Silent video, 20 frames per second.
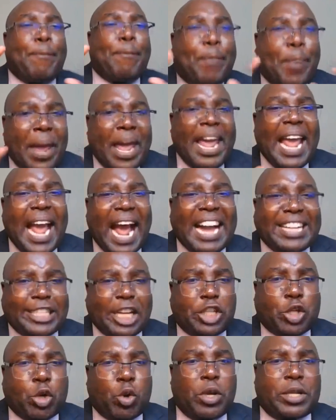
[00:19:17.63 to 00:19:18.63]
be
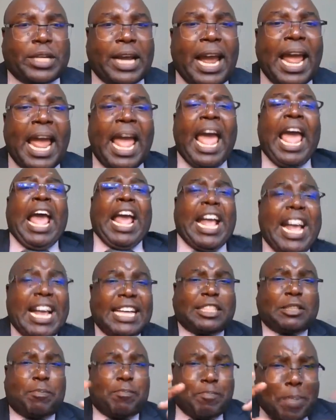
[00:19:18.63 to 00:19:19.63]
attitude.
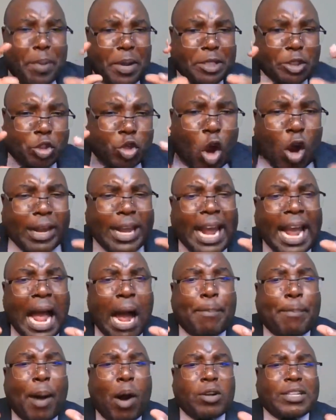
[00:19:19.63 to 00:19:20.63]
He's talking
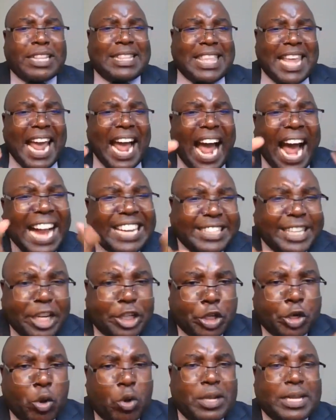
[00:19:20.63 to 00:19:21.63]
about the
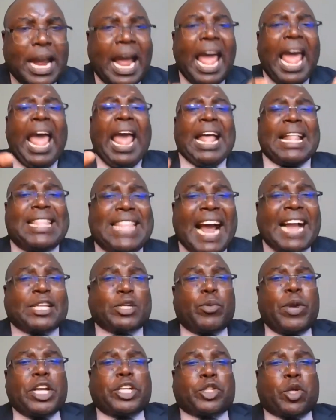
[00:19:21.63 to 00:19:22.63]
attitude that
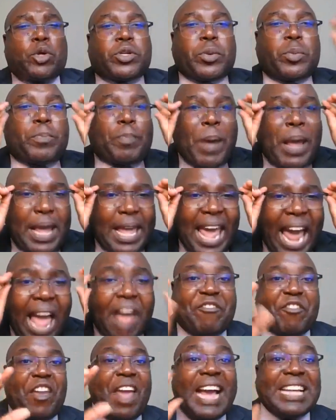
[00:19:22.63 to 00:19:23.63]
we should
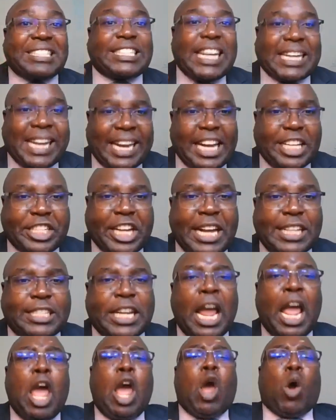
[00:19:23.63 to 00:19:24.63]
behave as Christians.
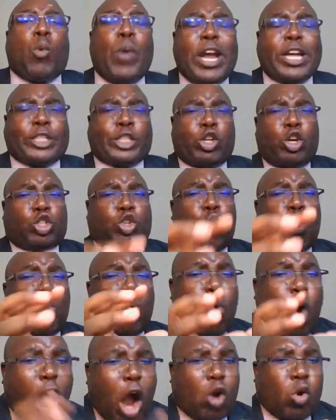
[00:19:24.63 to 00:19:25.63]
We should
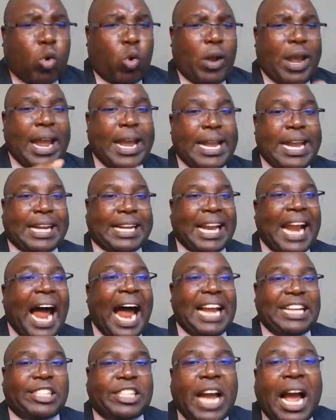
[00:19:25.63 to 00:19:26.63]
walk in
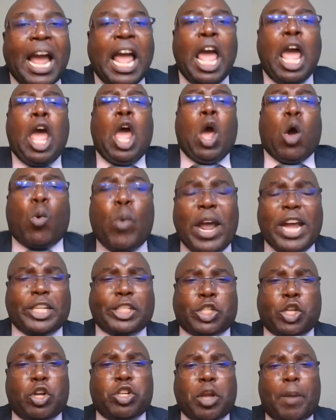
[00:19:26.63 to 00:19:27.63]
Christ. We
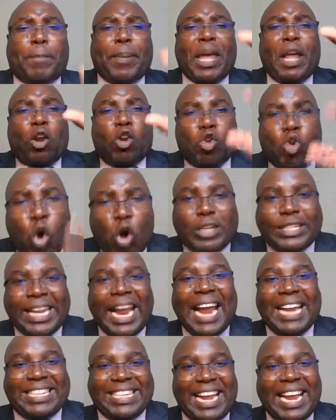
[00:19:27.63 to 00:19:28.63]
should be
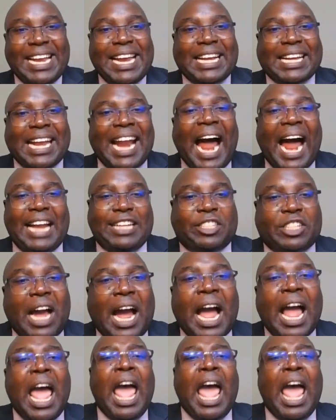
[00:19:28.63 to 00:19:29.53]
rooted in Christ.